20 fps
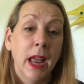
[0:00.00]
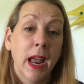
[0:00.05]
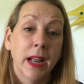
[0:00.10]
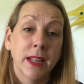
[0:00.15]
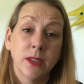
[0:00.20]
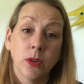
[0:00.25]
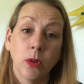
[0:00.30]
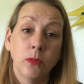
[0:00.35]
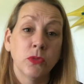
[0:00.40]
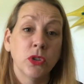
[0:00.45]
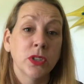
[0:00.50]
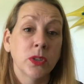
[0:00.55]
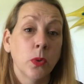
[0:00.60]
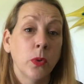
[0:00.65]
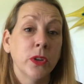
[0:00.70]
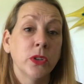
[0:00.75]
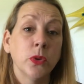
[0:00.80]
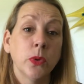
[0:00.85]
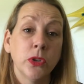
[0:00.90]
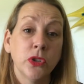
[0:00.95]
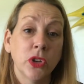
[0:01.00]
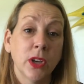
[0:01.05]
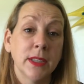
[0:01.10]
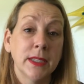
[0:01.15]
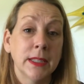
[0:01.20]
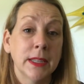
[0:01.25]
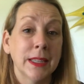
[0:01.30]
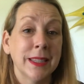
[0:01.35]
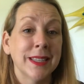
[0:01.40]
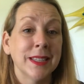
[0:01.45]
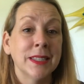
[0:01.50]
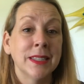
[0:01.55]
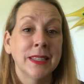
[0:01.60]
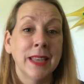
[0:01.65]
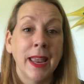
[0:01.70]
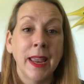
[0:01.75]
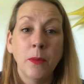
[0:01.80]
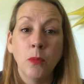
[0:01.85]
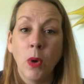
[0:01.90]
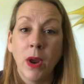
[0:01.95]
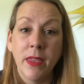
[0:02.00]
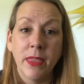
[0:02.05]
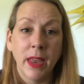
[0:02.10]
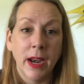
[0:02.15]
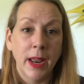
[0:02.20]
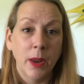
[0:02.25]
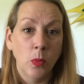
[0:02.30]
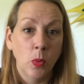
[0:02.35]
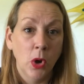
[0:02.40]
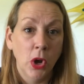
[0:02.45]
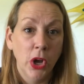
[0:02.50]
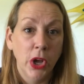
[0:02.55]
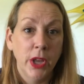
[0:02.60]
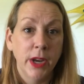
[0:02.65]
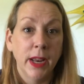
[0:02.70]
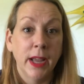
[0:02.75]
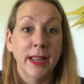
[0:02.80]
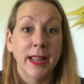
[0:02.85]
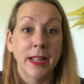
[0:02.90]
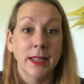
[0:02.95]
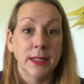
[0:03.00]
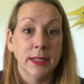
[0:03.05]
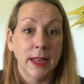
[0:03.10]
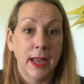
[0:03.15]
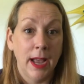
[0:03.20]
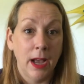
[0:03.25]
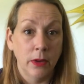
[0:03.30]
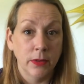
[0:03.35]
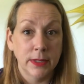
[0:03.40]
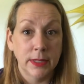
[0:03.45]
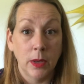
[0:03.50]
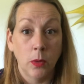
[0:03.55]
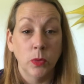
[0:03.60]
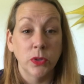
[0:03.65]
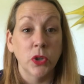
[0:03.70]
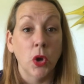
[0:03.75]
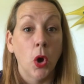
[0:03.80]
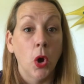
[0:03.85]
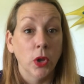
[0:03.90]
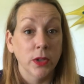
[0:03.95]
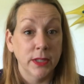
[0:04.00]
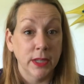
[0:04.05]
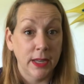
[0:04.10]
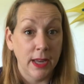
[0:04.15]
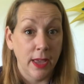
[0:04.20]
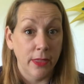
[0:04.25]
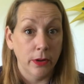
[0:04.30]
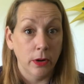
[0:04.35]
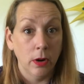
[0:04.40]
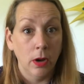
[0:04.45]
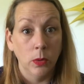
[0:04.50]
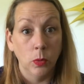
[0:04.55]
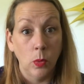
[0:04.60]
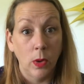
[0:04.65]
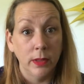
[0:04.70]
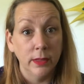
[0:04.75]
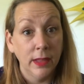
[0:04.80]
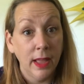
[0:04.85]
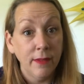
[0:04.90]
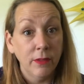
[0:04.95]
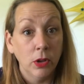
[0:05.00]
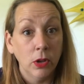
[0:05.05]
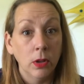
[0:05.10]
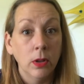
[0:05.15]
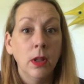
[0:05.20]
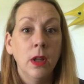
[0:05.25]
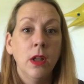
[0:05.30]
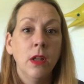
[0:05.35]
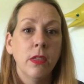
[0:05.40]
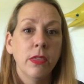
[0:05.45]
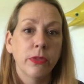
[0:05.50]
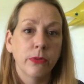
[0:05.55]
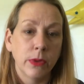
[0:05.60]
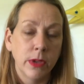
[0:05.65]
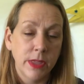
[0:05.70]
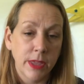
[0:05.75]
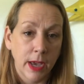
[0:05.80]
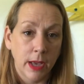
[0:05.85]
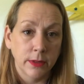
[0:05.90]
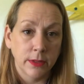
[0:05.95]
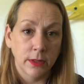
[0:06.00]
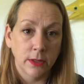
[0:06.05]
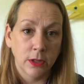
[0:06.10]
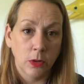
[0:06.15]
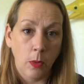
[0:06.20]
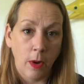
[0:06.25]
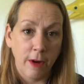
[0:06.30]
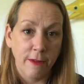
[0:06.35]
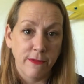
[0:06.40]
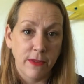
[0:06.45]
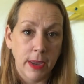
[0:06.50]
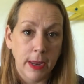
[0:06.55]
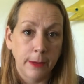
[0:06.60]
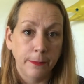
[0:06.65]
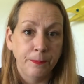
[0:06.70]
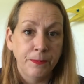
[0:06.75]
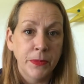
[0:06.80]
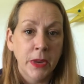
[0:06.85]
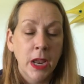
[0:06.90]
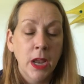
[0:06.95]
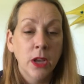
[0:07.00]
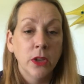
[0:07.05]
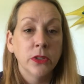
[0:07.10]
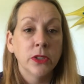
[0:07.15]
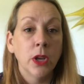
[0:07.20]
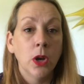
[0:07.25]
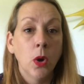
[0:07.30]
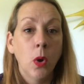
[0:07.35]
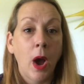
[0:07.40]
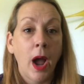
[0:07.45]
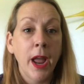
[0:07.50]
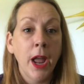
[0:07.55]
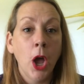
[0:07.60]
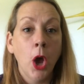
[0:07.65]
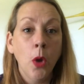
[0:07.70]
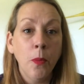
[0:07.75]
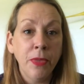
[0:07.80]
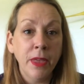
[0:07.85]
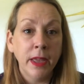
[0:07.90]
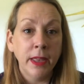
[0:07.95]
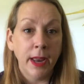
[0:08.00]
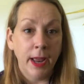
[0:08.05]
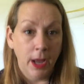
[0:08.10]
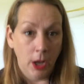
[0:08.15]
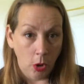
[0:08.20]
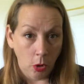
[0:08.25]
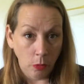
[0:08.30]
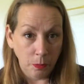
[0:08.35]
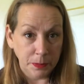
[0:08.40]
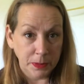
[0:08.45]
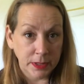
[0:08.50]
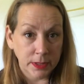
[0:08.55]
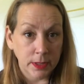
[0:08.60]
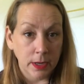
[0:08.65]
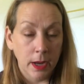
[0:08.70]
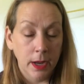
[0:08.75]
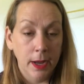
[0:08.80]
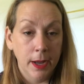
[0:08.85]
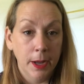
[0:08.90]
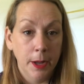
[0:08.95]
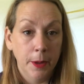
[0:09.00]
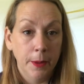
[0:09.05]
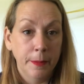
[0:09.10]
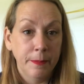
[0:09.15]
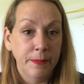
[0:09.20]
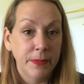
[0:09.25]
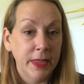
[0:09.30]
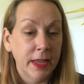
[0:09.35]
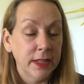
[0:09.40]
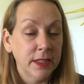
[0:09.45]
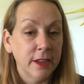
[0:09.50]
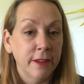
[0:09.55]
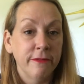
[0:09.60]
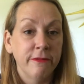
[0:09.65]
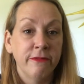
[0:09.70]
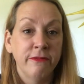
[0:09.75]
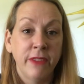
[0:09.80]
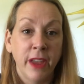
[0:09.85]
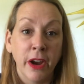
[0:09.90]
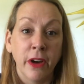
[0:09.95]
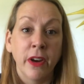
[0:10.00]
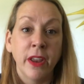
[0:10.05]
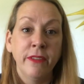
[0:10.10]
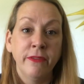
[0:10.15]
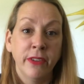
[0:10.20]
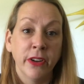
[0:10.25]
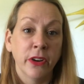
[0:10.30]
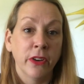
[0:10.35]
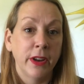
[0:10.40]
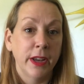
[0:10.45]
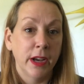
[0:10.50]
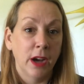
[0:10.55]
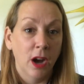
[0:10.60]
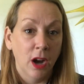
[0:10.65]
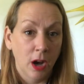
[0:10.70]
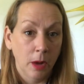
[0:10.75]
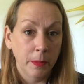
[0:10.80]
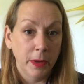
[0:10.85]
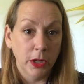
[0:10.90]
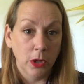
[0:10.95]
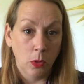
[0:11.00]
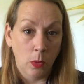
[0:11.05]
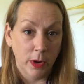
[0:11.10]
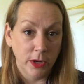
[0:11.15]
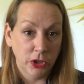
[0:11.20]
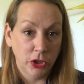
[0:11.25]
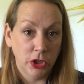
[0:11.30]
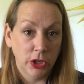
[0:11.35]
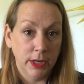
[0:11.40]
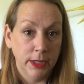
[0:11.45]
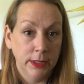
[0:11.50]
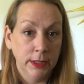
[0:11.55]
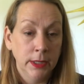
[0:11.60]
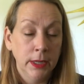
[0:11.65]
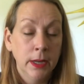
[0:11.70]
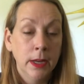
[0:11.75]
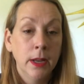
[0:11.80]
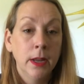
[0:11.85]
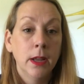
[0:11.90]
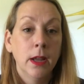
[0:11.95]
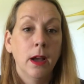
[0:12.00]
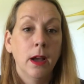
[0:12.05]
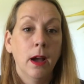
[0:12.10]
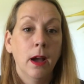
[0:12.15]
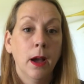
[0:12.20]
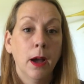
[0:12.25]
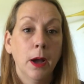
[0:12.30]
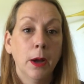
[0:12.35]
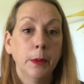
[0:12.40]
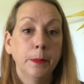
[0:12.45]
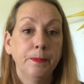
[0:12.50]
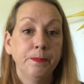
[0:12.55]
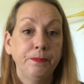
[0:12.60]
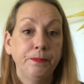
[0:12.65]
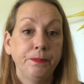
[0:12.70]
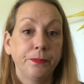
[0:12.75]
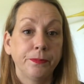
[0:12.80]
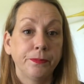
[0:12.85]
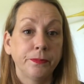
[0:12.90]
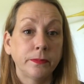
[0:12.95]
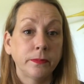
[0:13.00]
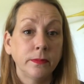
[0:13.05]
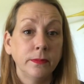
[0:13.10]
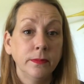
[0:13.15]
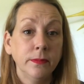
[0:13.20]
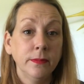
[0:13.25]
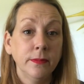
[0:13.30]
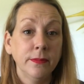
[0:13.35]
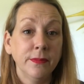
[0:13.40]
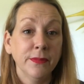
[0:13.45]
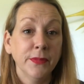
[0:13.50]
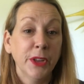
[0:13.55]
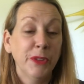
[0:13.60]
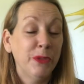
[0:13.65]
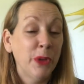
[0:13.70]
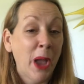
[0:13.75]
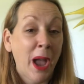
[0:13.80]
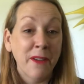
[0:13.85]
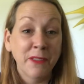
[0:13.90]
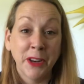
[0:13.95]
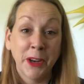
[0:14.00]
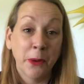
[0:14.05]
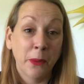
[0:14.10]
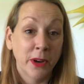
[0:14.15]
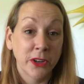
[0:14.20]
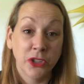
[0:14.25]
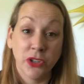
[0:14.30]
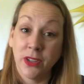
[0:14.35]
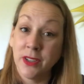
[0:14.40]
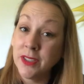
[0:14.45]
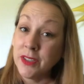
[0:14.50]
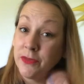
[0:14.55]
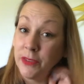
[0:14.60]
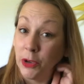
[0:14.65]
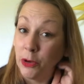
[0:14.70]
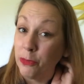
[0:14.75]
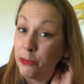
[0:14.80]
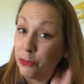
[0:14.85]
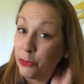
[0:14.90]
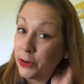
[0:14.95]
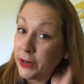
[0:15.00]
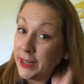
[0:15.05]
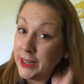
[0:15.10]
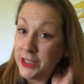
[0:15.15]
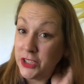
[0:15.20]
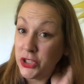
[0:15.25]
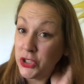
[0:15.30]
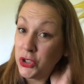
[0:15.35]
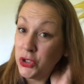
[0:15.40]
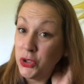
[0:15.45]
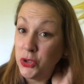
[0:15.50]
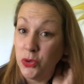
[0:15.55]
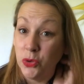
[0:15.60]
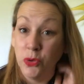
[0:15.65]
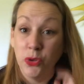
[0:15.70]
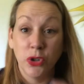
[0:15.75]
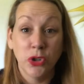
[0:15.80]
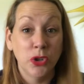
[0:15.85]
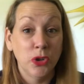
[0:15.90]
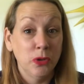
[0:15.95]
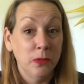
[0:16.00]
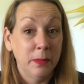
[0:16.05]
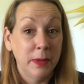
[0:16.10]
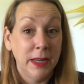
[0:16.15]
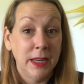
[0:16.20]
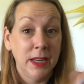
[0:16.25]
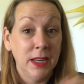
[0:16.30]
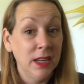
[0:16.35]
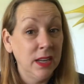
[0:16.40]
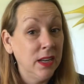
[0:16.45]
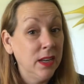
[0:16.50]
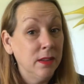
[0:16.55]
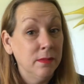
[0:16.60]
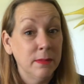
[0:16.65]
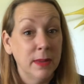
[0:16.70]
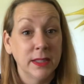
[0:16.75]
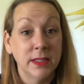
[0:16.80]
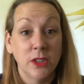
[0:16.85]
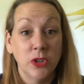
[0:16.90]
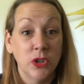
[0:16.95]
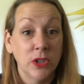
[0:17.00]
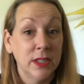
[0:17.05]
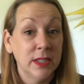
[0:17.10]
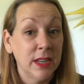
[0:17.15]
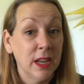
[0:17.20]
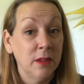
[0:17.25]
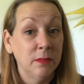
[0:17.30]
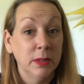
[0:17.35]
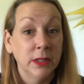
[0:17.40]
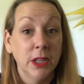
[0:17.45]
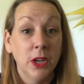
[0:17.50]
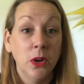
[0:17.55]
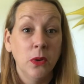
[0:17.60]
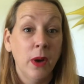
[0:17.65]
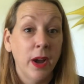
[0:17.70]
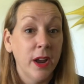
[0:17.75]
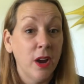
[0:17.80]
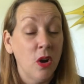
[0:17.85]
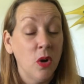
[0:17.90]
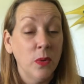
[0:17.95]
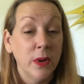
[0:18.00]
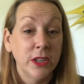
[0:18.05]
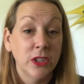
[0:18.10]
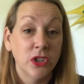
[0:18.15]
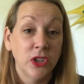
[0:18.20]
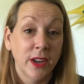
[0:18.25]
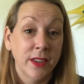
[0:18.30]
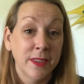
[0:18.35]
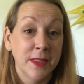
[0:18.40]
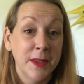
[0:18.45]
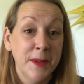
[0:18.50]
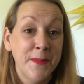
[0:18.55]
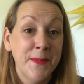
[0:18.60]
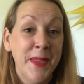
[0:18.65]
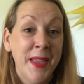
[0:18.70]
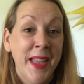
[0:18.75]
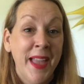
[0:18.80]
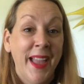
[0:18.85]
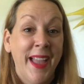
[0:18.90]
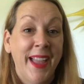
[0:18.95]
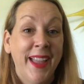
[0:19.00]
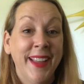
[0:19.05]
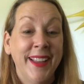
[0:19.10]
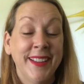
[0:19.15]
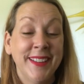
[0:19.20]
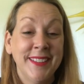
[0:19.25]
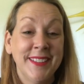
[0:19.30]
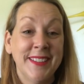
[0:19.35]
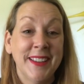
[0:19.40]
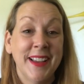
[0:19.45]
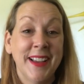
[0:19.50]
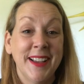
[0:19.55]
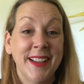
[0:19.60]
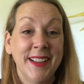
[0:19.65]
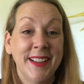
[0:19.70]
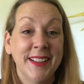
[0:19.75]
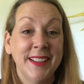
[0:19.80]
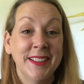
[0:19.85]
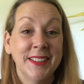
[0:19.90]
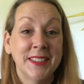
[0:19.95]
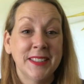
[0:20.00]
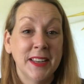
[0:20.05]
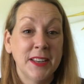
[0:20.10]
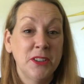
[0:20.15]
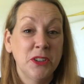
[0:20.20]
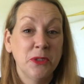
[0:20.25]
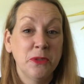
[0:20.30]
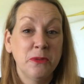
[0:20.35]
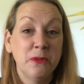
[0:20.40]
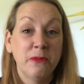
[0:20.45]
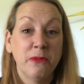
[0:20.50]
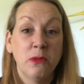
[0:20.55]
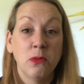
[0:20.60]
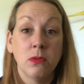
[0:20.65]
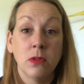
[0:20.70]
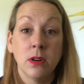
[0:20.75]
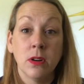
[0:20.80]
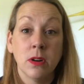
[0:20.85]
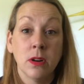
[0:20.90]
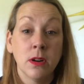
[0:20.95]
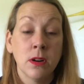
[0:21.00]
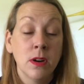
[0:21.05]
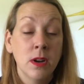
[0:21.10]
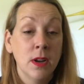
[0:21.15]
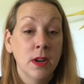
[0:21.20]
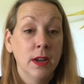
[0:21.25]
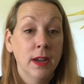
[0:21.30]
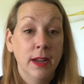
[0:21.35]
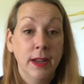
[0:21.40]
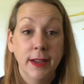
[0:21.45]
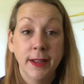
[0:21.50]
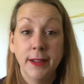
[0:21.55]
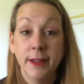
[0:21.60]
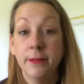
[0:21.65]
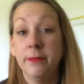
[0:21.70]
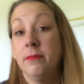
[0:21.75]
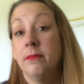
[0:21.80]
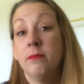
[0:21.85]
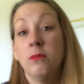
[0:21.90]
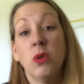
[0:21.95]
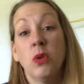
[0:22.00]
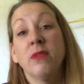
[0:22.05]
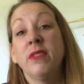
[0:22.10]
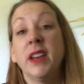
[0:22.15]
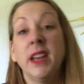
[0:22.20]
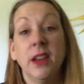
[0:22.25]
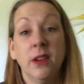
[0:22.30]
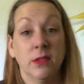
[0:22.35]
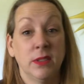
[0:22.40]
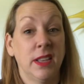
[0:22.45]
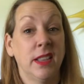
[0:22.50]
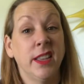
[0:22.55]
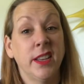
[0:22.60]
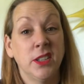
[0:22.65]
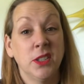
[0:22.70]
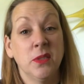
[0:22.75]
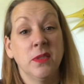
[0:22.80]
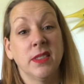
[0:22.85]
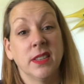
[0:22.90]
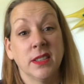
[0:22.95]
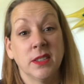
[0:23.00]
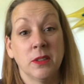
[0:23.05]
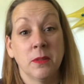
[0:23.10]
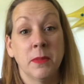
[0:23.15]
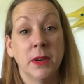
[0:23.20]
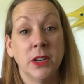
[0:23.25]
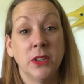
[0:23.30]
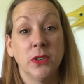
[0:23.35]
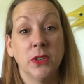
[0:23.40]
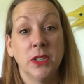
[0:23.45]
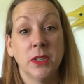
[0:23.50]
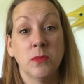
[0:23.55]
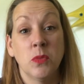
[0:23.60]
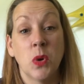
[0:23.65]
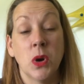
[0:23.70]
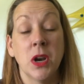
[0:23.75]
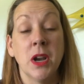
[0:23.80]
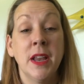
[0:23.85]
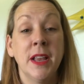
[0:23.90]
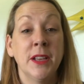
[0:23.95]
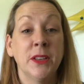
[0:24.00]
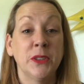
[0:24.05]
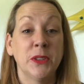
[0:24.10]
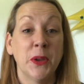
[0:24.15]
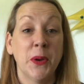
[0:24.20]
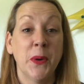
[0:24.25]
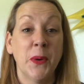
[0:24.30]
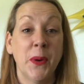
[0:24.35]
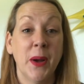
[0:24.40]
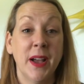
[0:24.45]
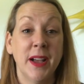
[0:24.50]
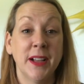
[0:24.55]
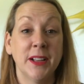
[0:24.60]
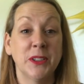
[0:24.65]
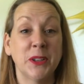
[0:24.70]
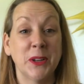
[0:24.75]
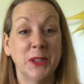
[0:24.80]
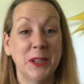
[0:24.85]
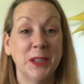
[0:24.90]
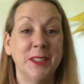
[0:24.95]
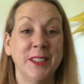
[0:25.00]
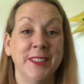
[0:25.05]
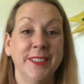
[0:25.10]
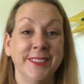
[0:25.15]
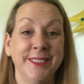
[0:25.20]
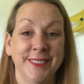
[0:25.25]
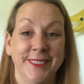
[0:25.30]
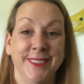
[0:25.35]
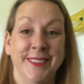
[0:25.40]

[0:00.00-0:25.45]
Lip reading: And so I'm just going to adjust it the same way that I would against a house that was all together on one level, 3,000 square feet. So I hope that helps. That's a very, very common question. If you have any questions, feel free to shoot me messages down below. I always check them. And stay tuned for more videos. I like doing this, so I'm going to do some more. So talk to you soon.